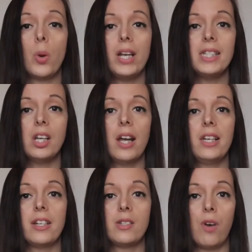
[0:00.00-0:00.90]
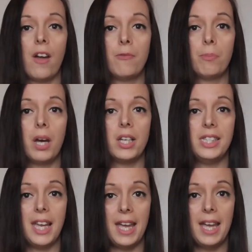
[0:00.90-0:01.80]
29 95 per
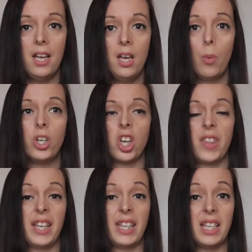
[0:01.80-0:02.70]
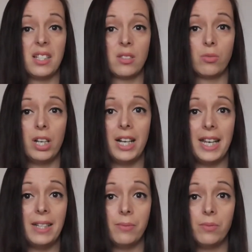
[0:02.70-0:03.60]
year, which I think is
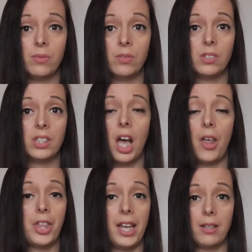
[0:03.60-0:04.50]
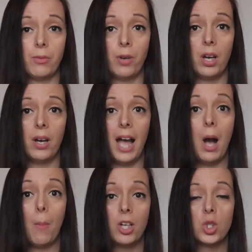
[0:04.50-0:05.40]
really nothing for
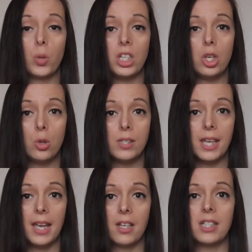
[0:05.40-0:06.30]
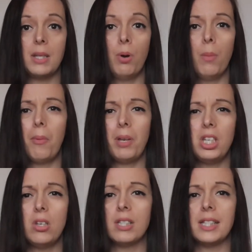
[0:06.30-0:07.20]
how much we use it because he probably
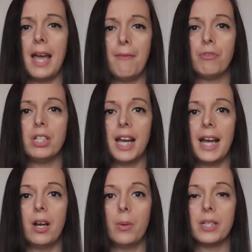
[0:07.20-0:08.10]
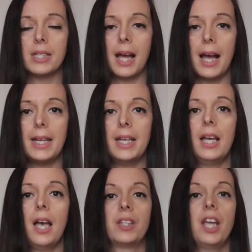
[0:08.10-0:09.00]
uses it every day, I would say.
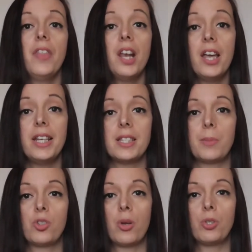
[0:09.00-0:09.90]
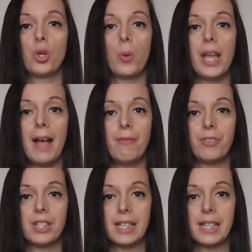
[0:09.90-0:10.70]
The other learning subscription we have for